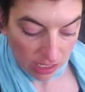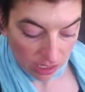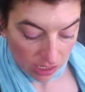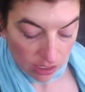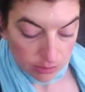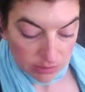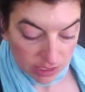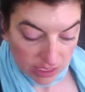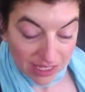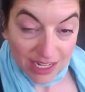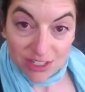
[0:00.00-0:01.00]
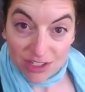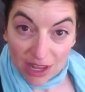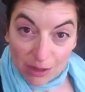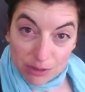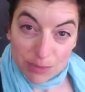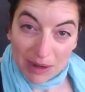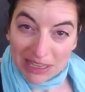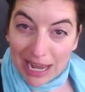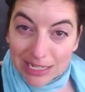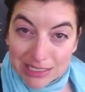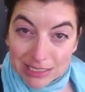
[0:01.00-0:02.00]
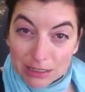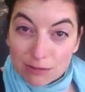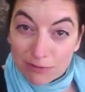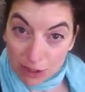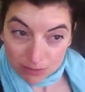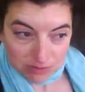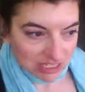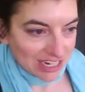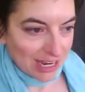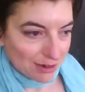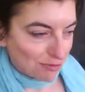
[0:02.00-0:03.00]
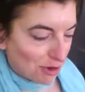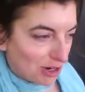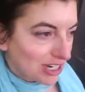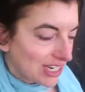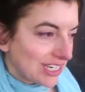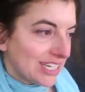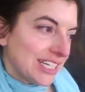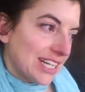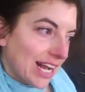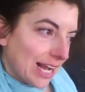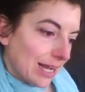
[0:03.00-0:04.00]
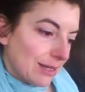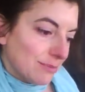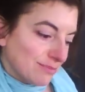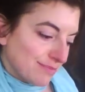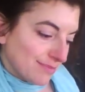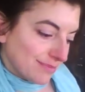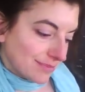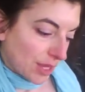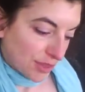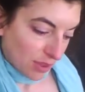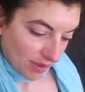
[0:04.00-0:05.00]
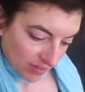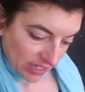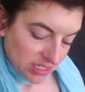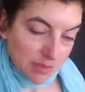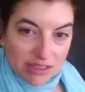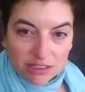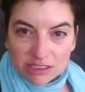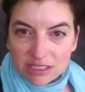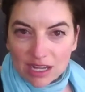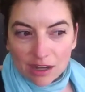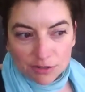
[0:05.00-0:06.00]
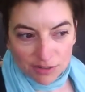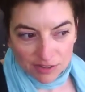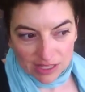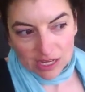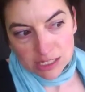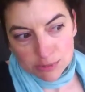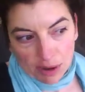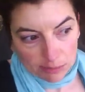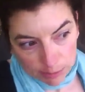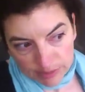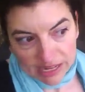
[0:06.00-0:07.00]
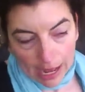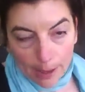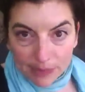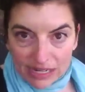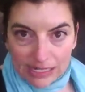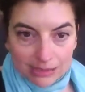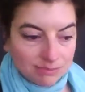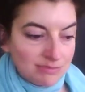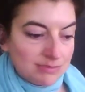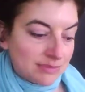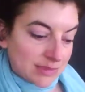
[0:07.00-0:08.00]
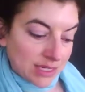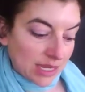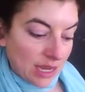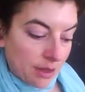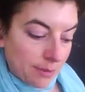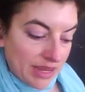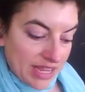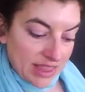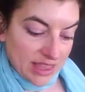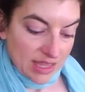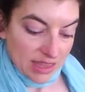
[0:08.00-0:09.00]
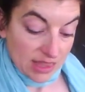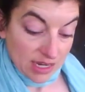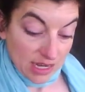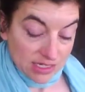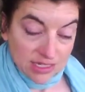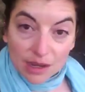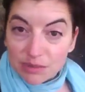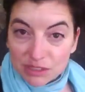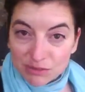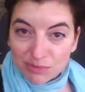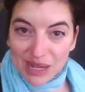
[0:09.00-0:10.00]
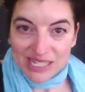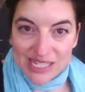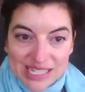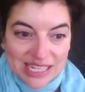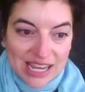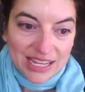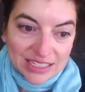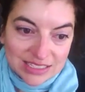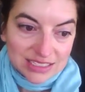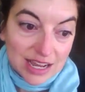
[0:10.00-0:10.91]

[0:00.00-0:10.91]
yesterday was my last confirmed day of work, although I've got some other stuff that is probably happening in the next couple of months, and